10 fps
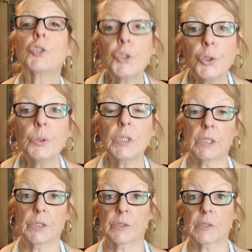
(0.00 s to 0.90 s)
2
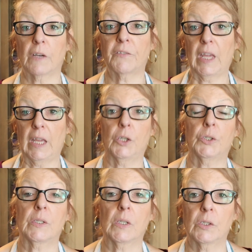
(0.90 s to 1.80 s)
years of canned
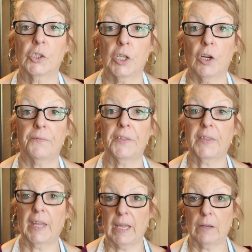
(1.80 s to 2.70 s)
goods on the shelf
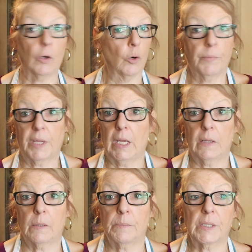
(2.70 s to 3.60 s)
that they home
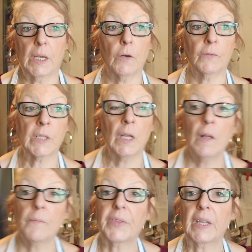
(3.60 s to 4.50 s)
canned themselves.
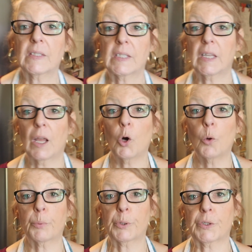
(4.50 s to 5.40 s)
Things that they
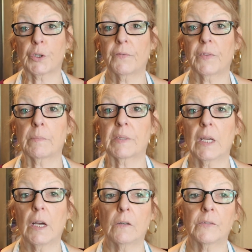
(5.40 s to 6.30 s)
home preserved
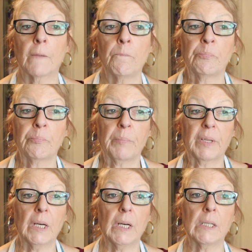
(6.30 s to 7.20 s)
themselves.
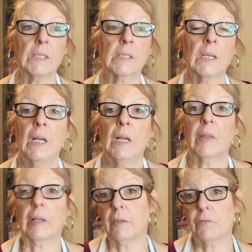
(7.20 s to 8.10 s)
Because
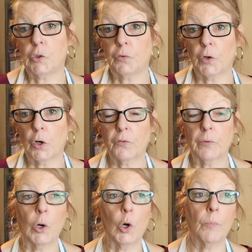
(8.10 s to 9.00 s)
they lived too far
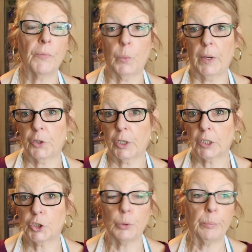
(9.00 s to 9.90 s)
from home, the weather
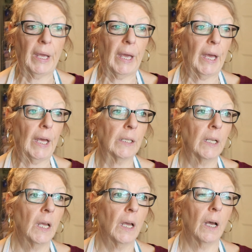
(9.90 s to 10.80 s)
got too bad,
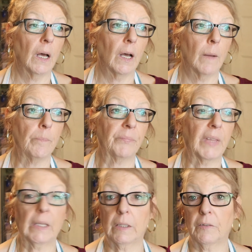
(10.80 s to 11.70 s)

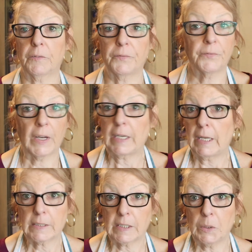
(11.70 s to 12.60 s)
the
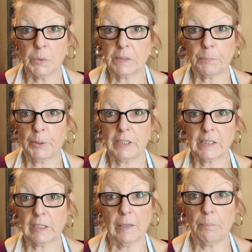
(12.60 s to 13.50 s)
financing was pretty
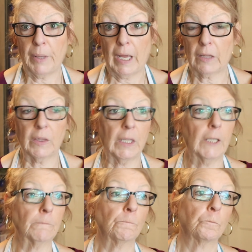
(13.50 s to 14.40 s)
slim back
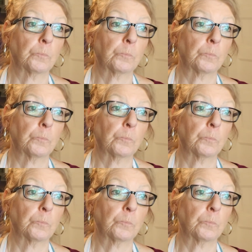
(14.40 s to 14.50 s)
then.